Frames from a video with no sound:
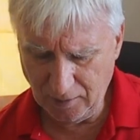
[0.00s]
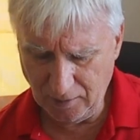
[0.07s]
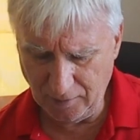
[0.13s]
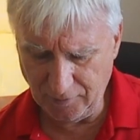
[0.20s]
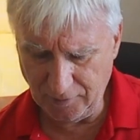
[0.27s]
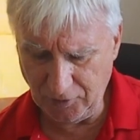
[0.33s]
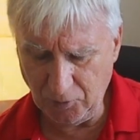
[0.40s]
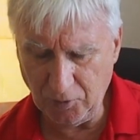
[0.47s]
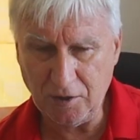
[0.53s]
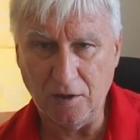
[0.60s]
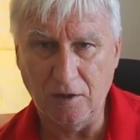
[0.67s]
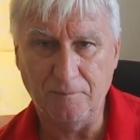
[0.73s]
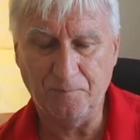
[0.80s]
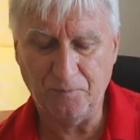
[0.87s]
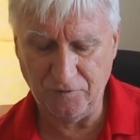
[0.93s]
and that you
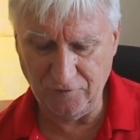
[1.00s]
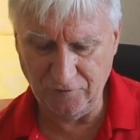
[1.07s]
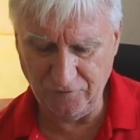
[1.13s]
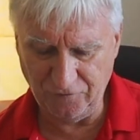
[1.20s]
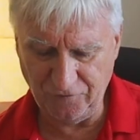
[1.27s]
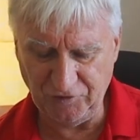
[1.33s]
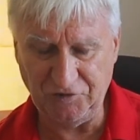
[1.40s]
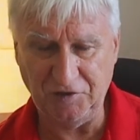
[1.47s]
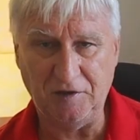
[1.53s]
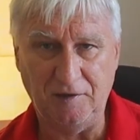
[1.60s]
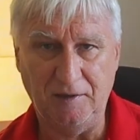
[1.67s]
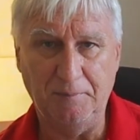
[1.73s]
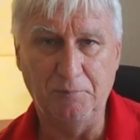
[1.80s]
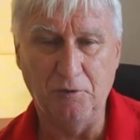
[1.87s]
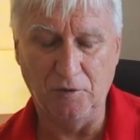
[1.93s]
can't
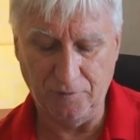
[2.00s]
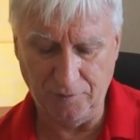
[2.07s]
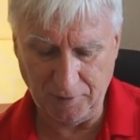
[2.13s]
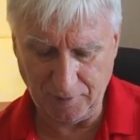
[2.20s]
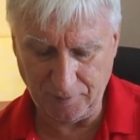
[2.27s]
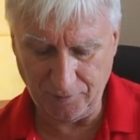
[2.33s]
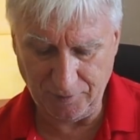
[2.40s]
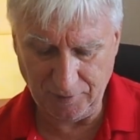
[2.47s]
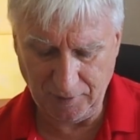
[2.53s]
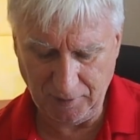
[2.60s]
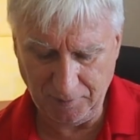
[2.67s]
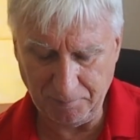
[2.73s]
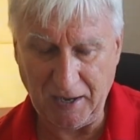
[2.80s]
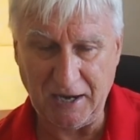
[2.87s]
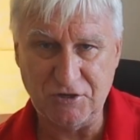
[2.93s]
physically put
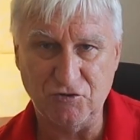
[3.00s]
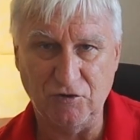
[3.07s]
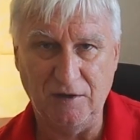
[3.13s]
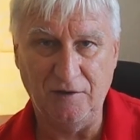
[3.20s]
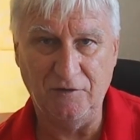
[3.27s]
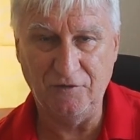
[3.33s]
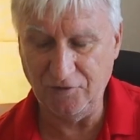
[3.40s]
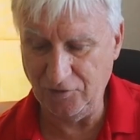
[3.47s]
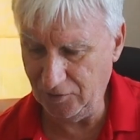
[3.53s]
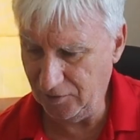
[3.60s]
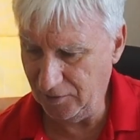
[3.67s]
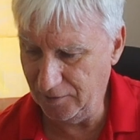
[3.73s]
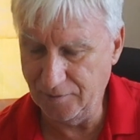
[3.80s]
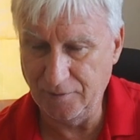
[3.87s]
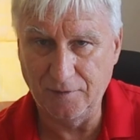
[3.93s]
the battery
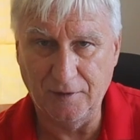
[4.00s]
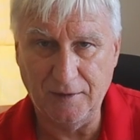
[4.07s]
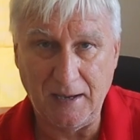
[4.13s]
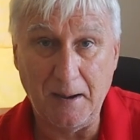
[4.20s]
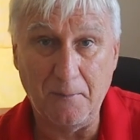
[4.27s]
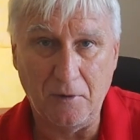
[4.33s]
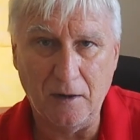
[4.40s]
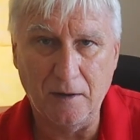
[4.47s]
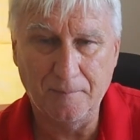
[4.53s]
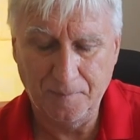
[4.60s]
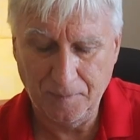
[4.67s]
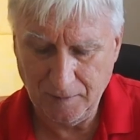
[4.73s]
into the camera.